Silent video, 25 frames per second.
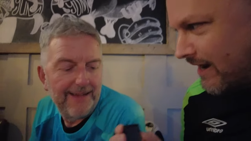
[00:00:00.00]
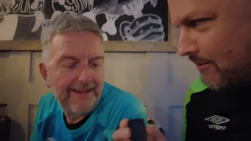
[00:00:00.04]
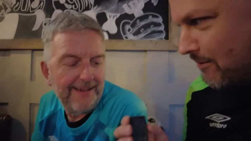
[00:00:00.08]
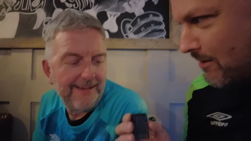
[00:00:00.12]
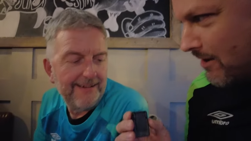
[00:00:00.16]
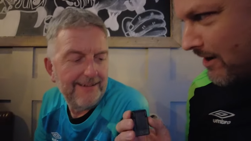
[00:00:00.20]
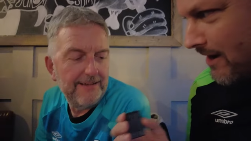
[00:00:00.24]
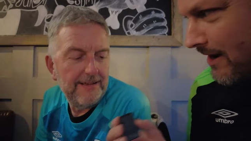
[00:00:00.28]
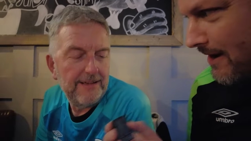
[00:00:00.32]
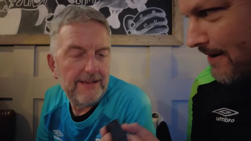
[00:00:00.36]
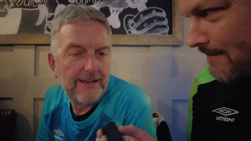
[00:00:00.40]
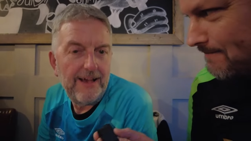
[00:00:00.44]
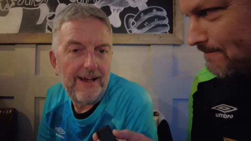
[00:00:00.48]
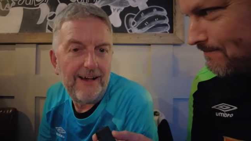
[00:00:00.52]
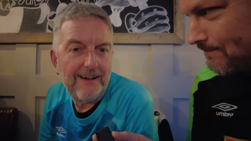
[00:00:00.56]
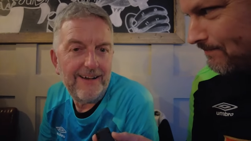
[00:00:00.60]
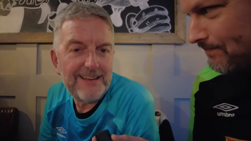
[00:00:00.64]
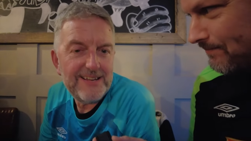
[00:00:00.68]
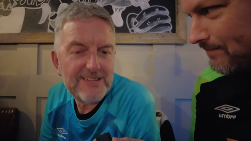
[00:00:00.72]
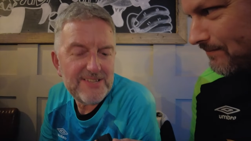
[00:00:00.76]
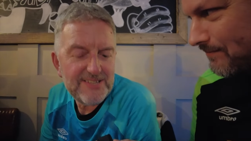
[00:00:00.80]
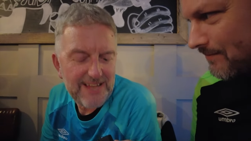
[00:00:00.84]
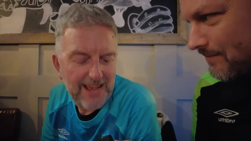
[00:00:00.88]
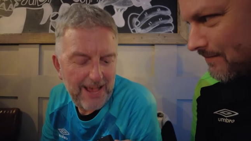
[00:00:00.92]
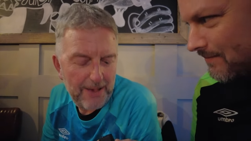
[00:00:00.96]
Speaker 1: How are you? Hi,
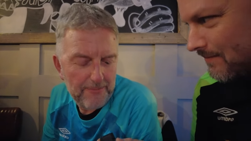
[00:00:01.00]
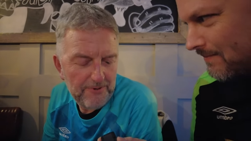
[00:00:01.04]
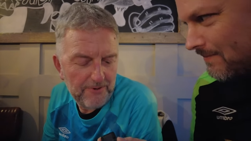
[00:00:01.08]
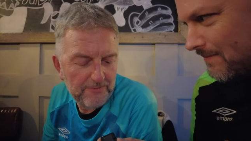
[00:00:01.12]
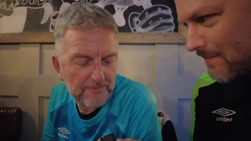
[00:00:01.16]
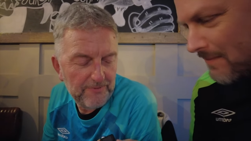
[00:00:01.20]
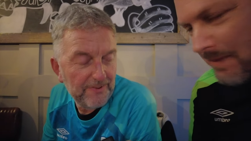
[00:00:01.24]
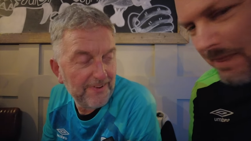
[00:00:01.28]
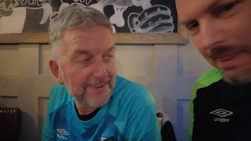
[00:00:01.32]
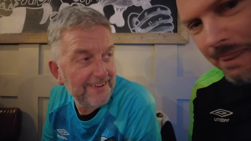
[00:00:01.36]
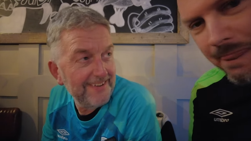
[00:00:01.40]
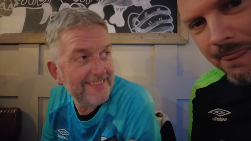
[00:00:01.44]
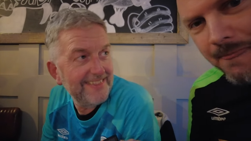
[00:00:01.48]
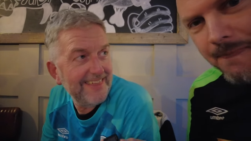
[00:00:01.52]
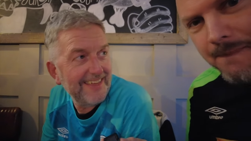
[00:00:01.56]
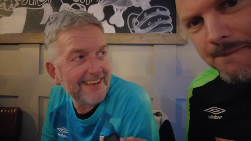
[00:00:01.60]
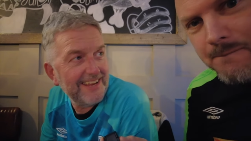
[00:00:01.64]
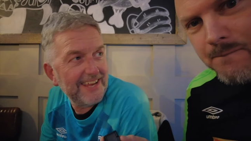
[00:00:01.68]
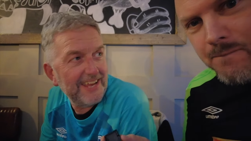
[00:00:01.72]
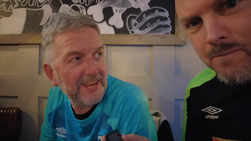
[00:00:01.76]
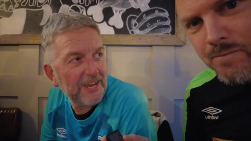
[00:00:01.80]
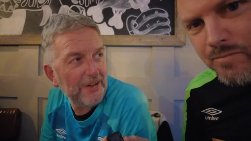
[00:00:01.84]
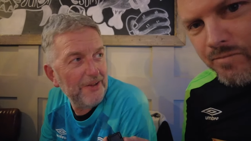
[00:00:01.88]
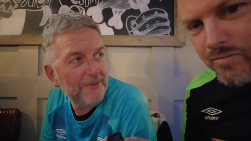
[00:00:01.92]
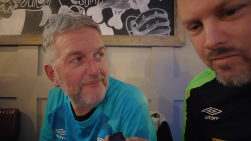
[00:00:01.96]
Sam. I'm fine,
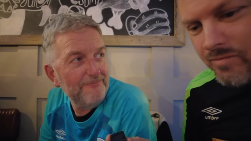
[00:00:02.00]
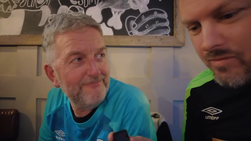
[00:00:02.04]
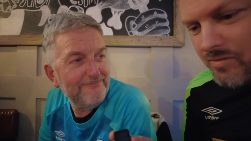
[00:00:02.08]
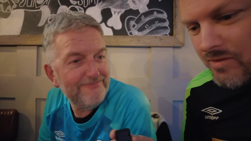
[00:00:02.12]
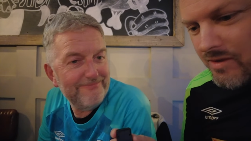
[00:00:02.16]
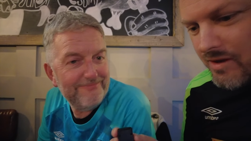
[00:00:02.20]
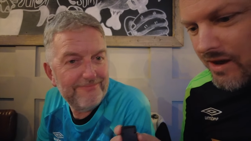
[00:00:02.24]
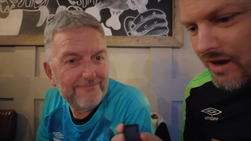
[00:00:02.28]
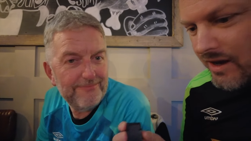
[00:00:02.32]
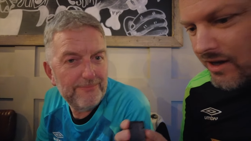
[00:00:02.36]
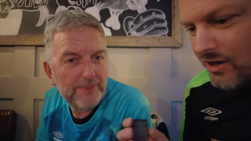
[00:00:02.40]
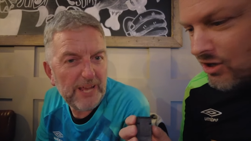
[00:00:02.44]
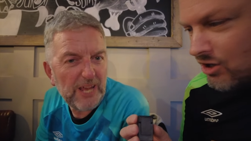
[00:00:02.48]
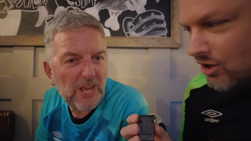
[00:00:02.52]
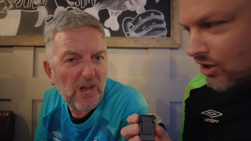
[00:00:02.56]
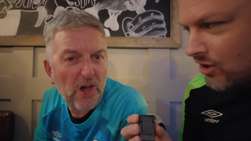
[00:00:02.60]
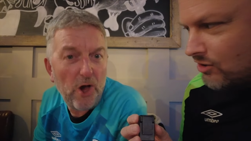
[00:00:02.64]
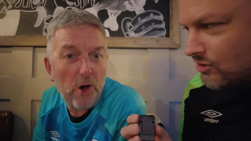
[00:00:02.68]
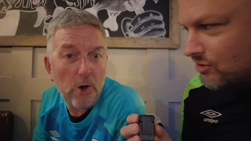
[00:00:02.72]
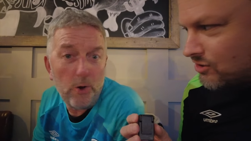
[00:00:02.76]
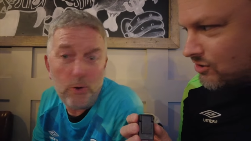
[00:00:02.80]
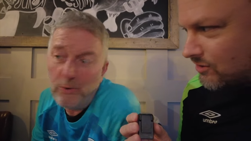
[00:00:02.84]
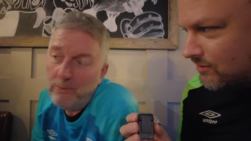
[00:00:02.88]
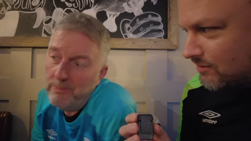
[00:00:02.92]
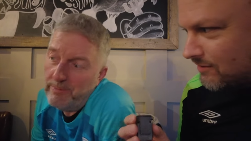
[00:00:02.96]
thank you. Big good,
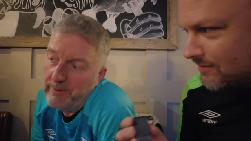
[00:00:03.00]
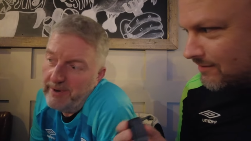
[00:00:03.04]
goal,